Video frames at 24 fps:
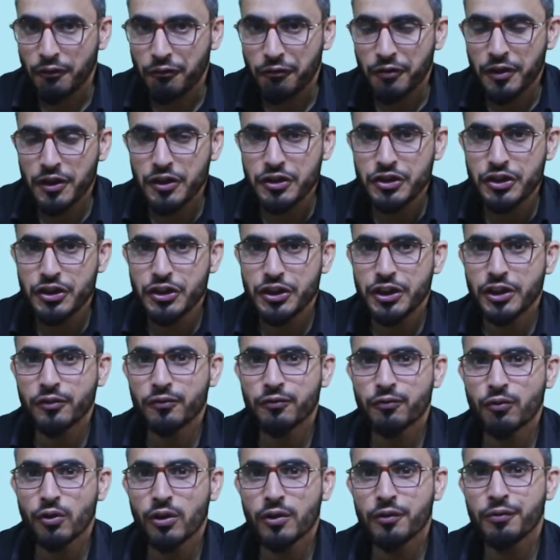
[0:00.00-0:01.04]
Virginia
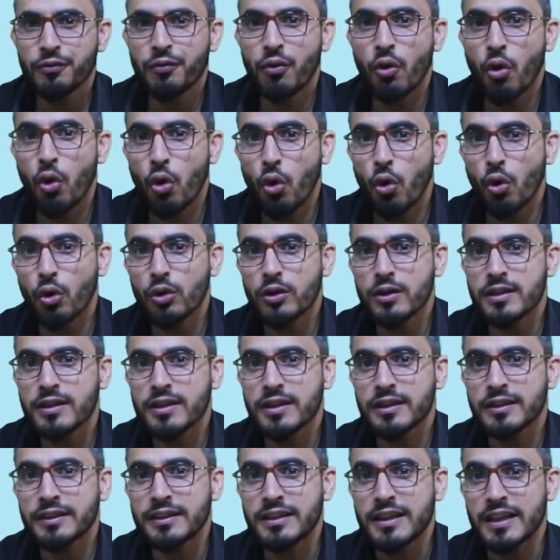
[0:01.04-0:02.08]
Woolf holds
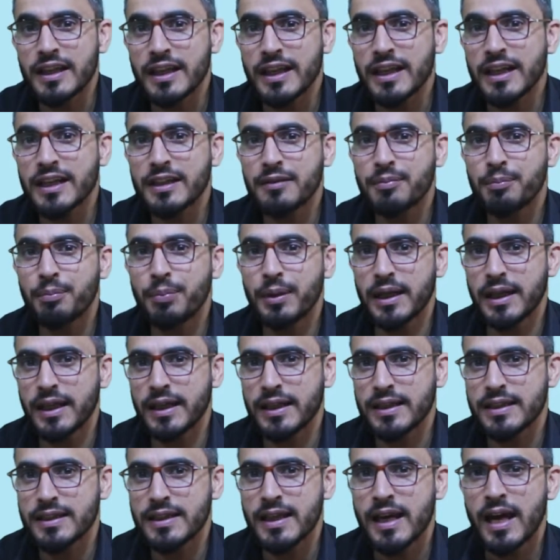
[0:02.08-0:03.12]
a great
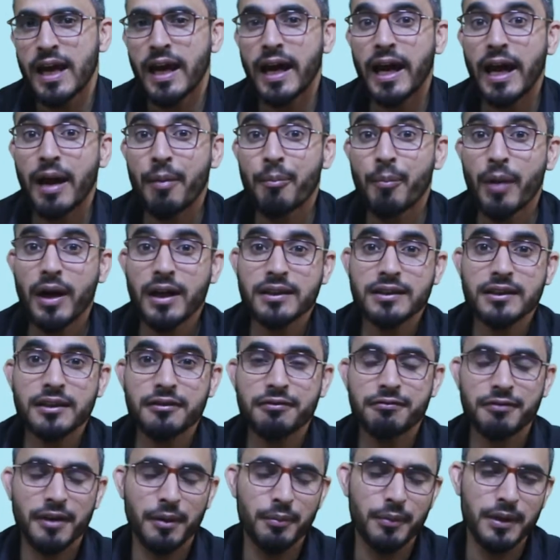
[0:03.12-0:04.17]
place among
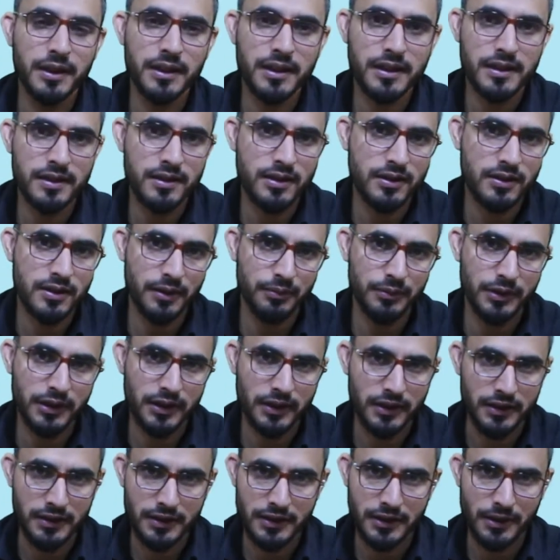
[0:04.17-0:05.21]
the feminists of the
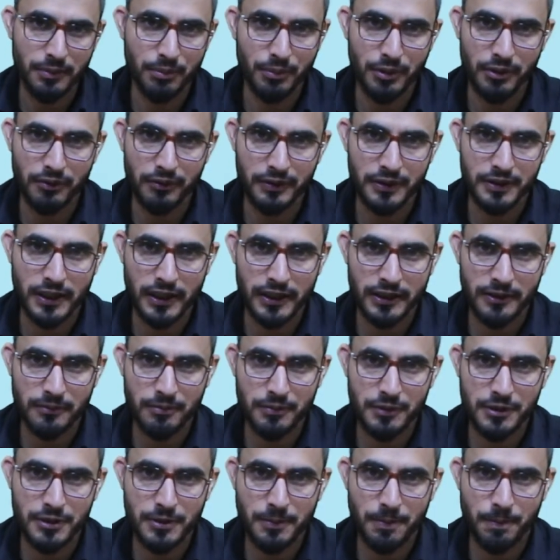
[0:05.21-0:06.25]
contemporary
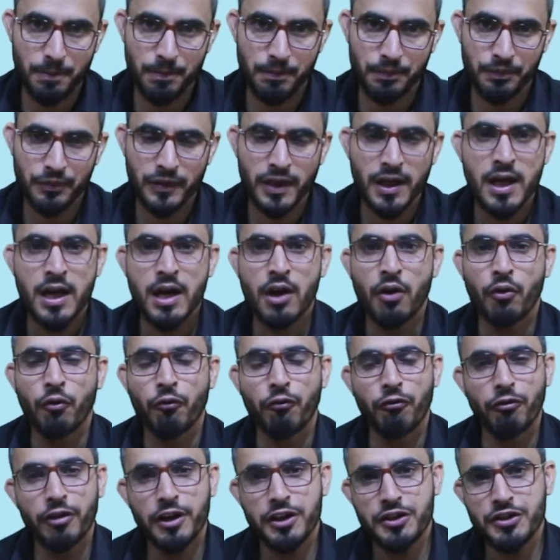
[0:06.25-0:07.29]

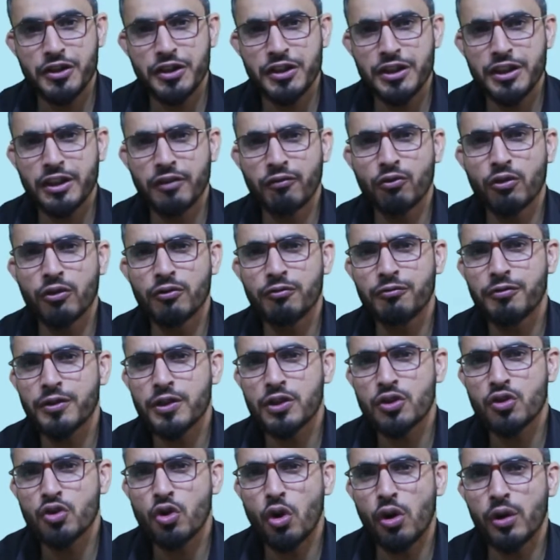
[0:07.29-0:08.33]
times. Virginia Woolf
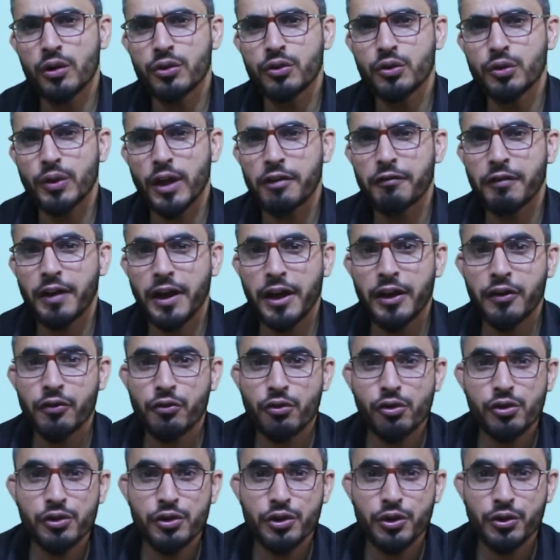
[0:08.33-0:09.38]
is known to have
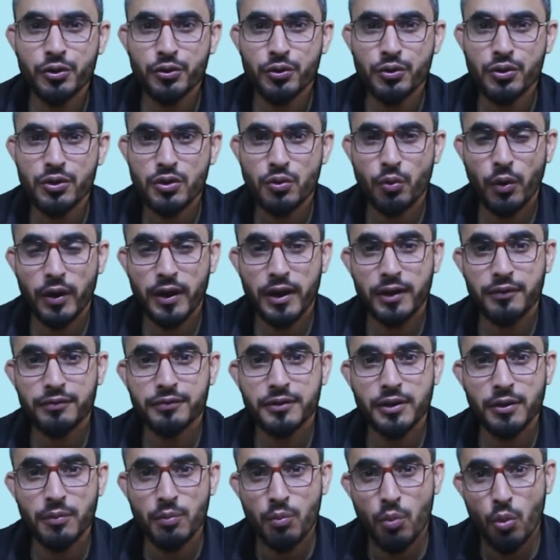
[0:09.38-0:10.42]
introduced one of
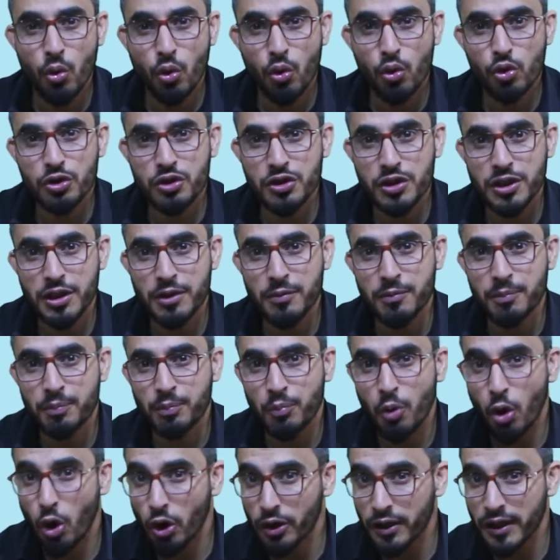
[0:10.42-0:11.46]
the most
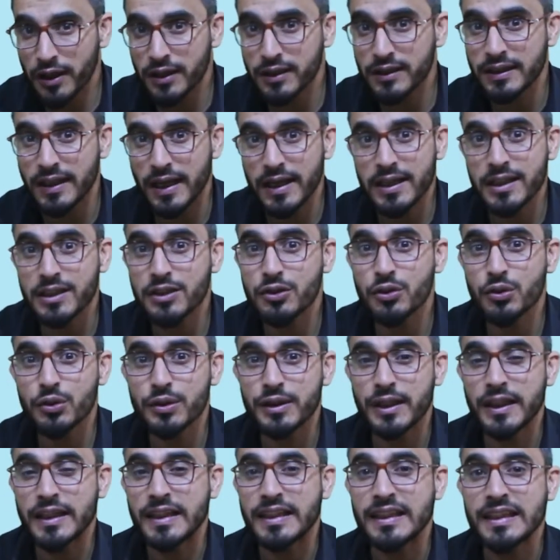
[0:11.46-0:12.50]
important narrative
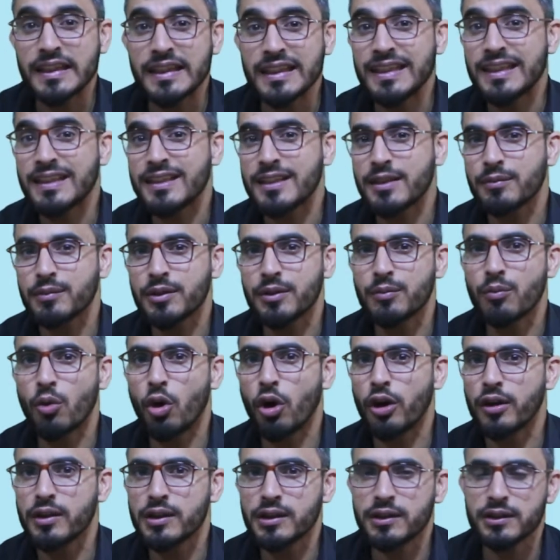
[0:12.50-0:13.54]
techniques of the
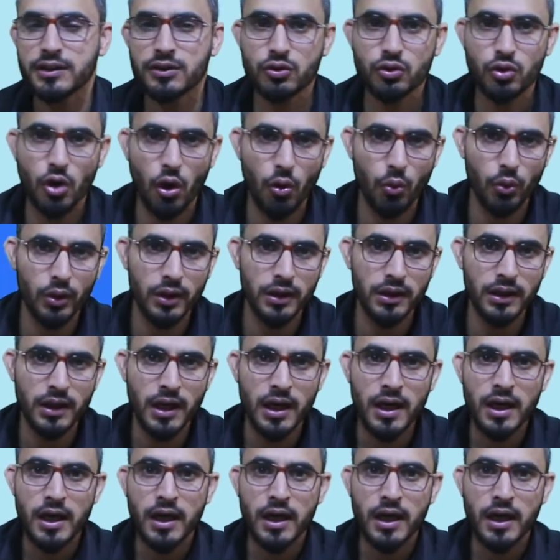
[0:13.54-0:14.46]
modern novel